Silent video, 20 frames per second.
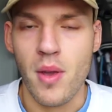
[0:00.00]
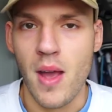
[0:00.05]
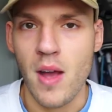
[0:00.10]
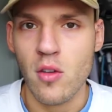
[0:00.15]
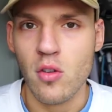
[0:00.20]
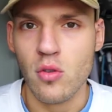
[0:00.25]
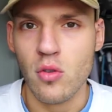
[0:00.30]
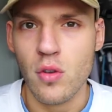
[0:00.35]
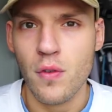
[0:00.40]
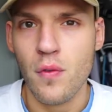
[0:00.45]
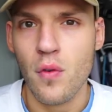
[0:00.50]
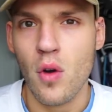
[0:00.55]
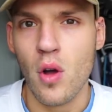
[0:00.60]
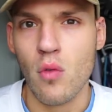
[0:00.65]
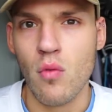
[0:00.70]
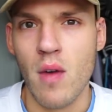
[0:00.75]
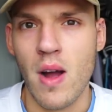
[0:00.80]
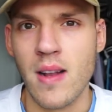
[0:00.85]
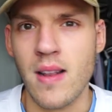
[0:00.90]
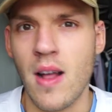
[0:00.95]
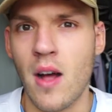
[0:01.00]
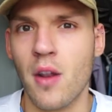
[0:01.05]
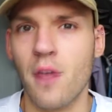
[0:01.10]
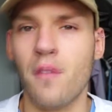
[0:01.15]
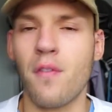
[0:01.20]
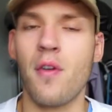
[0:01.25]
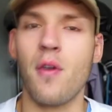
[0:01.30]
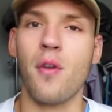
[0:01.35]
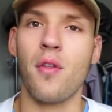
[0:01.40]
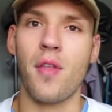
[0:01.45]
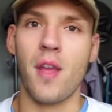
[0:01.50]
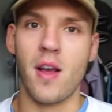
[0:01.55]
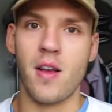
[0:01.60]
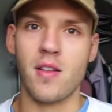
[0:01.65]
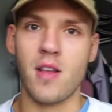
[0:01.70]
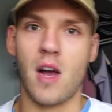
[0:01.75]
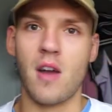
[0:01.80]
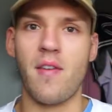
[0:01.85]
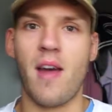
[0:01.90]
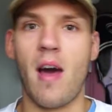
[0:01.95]
yeah, so I just thought I'd write down a few
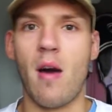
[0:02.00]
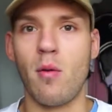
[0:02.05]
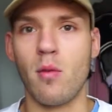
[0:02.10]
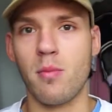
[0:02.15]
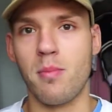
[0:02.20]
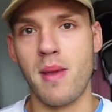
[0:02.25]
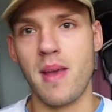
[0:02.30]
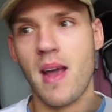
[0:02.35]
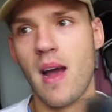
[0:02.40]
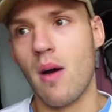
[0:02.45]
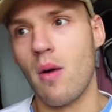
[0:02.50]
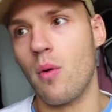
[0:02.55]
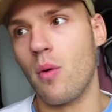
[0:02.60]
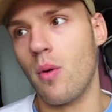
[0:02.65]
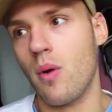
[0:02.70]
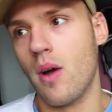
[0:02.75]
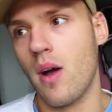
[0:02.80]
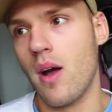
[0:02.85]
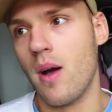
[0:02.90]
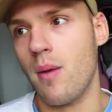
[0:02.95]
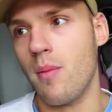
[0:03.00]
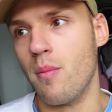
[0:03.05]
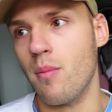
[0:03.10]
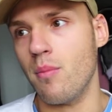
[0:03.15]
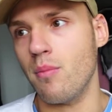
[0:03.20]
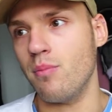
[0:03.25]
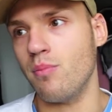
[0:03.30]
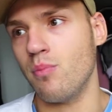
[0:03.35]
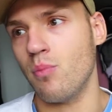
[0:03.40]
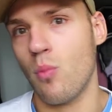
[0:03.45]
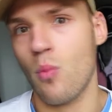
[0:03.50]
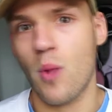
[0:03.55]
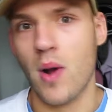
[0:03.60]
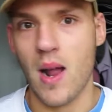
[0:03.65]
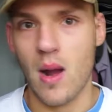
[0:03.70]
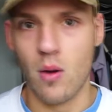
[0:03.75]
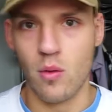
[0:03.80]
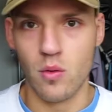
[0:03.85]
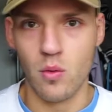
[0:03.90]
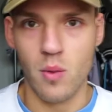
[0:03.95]
things that have helped me out when
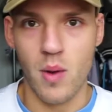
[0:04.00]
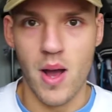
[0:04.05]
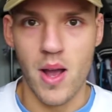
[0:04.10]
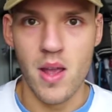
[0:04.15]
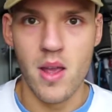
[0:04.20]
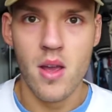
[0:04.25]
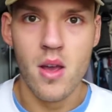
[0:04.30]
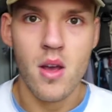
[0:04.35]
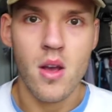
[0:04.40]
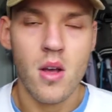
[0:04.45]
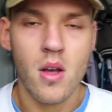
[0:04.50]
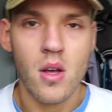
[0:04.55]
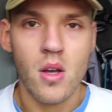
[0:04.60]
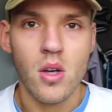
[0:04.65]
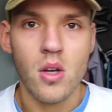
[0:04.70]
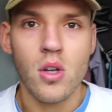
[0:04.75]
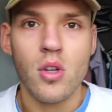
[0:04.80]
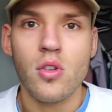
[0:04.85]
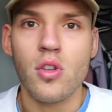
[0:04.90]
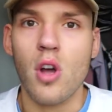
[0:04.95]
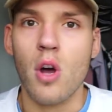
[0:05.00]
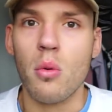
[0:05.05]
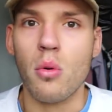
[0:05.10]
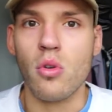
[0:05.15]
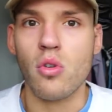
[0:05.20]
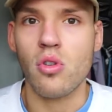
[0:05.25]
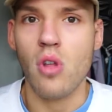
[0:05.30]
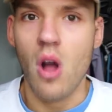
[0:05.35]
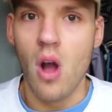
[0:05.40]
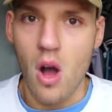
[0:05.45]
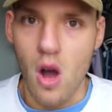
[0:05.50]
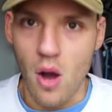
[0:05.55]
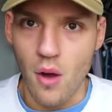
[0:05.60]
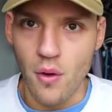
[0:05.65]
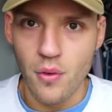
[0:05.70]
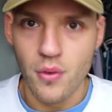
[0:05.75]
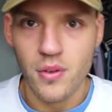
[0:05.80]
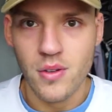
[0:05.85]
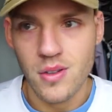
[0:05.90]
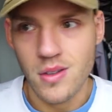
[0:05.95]
I was away. So we'll start
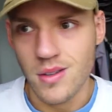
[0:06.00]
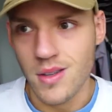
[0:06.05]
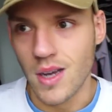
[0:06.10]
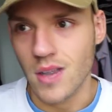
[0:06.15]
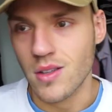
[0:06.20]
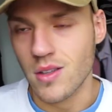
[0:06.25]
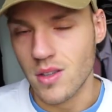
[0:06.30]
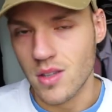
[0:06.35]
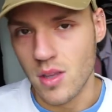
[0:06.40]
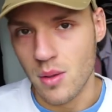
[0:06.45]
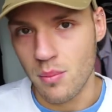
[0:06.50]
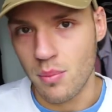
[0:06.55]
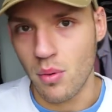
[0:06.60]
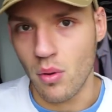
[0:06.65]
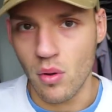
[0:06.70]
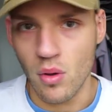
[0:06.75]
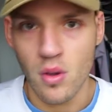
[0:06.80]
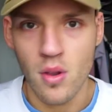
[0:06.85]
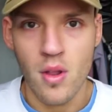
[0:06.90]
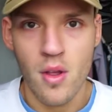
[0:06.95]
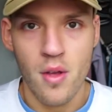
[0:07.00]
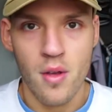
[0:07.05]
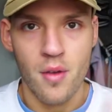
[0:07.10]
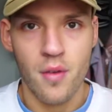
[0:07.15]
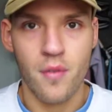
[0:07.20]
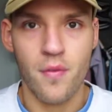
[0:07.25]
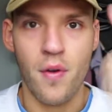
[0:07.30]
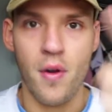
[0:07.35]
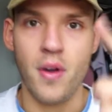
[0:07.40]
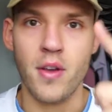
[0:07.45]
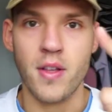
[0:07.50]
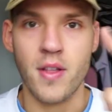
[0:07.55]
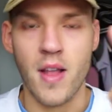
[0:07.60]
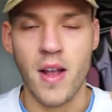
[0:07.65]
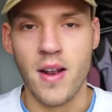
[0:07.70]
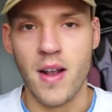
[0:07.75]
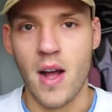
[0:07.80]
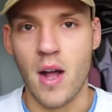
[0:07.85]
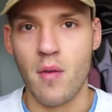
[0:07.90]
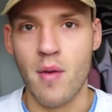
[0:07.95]
off nice and simple. First
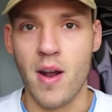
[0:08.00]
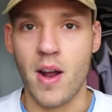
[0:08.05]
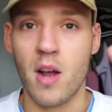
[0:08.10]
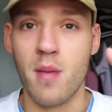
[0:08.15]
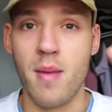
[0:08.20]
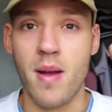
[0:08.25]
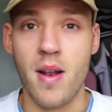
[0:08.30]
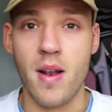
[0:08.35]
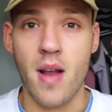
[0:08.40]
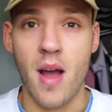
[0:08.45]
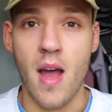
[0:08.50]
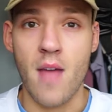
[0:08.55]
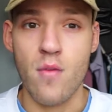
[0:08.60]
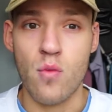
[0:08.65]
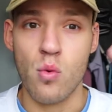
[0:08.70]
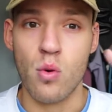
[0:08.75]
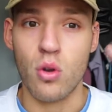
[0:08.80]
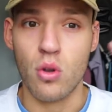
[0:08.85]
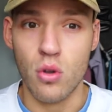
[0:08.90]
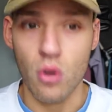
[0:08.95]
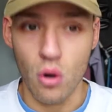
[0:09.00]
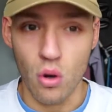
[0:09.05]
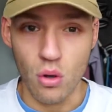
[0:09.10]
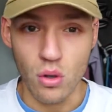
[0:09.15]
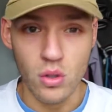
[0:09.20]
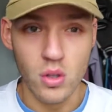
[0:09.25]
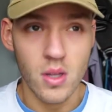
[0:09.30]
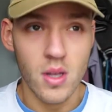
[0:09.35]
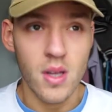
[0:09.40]
thing that I'd recommend that everyone does